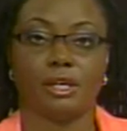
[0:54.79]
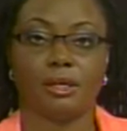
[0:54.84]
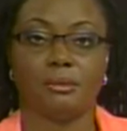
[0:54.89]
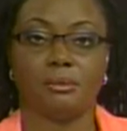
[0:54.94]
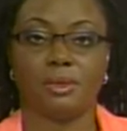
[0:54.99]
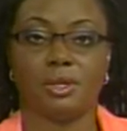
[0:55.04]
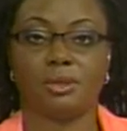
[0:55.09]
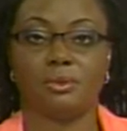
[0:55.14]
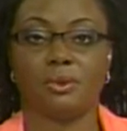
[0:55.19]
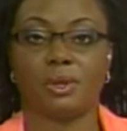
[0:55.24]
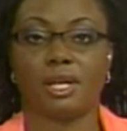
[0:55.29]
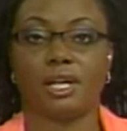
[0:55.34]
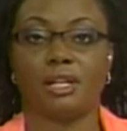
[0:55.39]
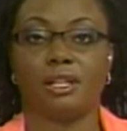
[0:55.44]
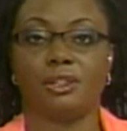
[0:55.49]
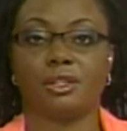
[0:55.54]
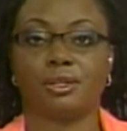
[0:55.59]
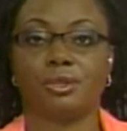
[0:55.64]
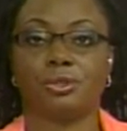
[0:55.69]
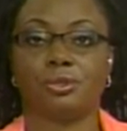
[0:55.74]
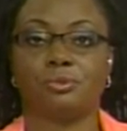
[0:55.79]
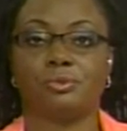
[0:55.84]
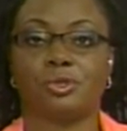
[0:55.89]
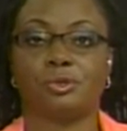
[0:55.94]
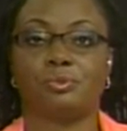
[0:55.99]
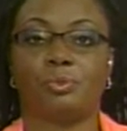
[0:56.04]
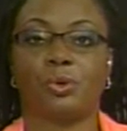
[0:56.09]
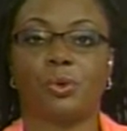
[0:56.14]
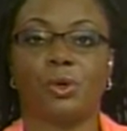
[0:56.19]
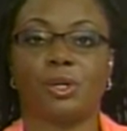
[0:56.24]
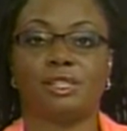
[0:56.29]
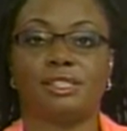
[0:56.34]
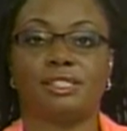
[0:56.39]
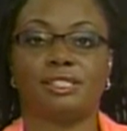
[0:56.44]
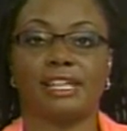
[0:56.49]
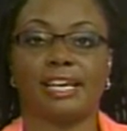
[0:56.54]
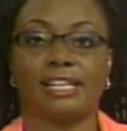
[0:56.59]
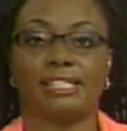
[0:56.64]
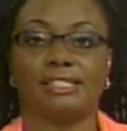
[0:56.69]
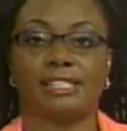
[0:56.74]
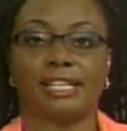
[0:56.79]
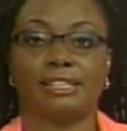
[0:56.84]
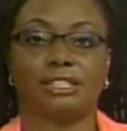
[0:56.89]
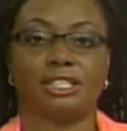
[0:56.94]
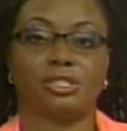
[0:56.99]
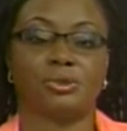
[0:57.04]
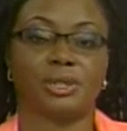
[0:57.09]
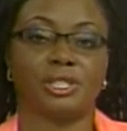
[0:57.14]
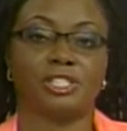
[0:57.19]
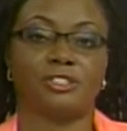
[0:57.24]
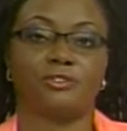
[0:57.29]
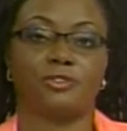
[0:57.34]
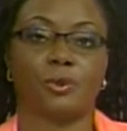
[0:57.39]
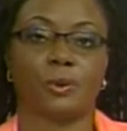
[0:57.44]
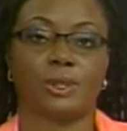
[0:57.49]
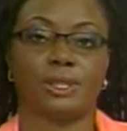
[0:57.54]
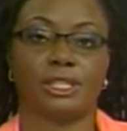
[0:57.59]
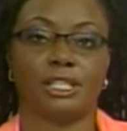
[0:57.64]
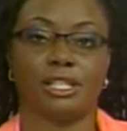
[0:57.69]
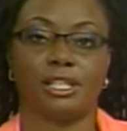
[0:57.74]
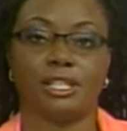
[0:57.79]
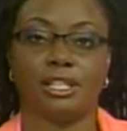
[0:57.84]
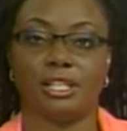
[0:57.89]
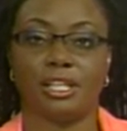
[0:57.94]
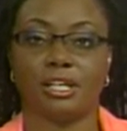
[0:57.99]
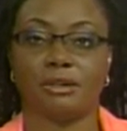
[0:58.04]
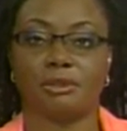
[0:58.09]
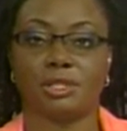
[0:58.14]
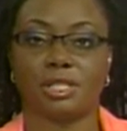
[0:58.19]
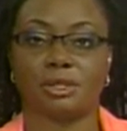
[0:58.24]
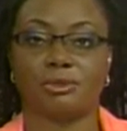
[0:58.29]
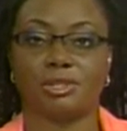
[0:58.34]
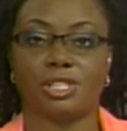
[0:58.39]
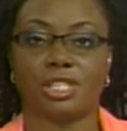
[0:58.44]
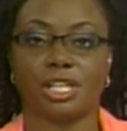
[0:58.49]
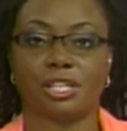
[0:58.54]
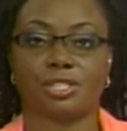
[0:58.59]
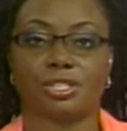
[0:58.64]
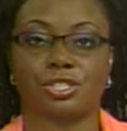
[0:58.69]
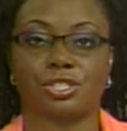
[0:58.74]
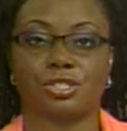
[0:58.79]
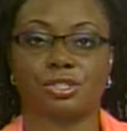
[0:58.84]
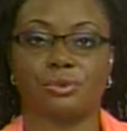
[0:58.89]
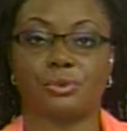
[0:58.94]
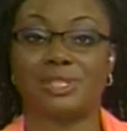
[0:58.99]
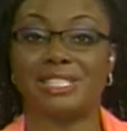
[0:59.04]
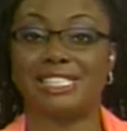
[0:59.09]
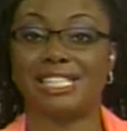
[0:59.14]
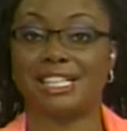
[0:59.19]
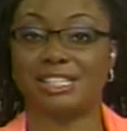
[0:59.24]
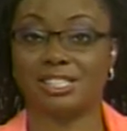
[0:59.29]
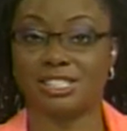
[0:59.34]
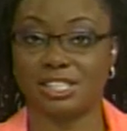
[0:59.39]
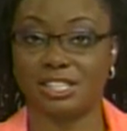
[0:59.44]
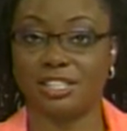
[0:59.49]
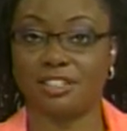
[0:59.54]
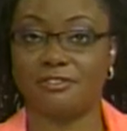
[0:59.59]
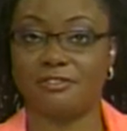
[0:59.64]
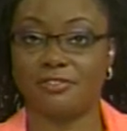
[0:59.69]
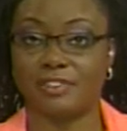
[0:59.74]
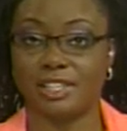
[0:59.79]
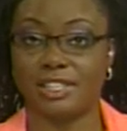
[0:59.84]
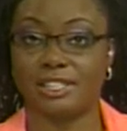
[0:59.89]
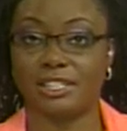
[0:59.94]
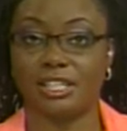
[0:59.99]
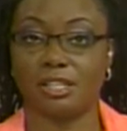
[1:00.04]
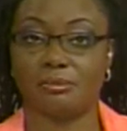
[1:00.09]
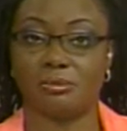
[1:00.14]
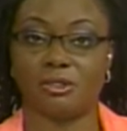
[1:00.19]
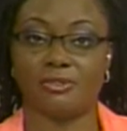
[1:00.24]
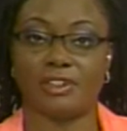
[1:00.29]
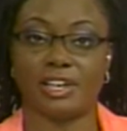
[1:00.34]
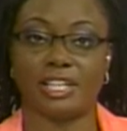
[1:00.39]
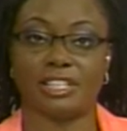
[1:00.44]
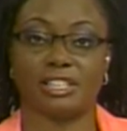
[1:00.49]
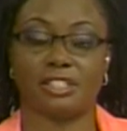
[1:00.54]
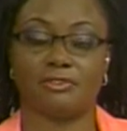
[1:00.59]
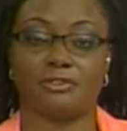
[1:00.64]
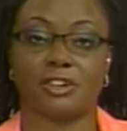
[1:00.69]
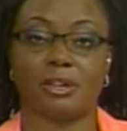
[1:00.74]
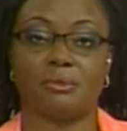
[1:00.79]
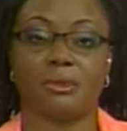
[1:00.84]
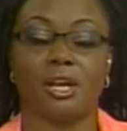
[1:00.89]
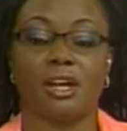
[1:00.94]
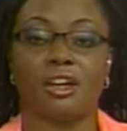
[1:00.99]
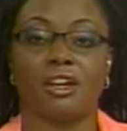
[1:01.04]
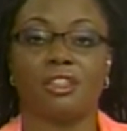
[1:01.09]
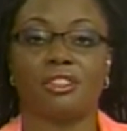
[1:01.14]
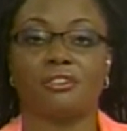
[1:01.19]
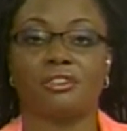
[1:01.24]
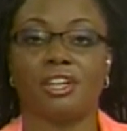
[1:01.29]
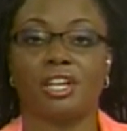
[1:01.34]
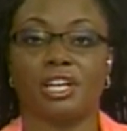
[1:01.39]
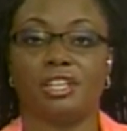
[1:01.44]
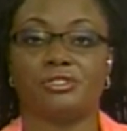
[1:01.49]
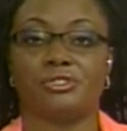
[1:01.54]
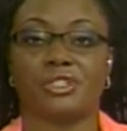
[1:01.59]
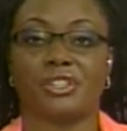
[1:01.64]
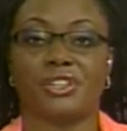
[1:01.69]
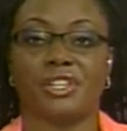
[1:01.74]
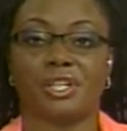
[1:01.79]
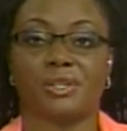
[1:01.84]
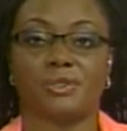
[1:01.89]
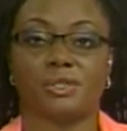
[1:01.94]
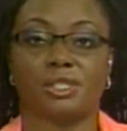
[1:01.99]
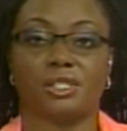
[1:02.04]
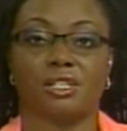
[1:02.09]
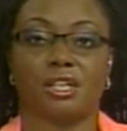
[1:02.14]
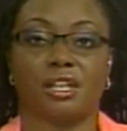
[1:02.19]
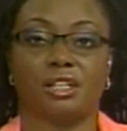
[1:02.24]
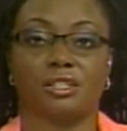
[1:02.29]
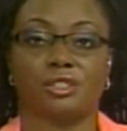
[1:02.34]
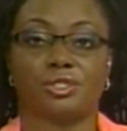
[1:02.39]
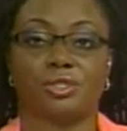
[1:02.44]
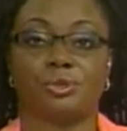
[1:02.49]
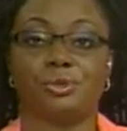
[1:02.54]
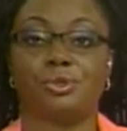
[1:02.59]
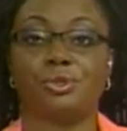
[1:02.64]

Meanwhile, the group's board says that in 2014, there was a reduction in funding provided from $300,000 to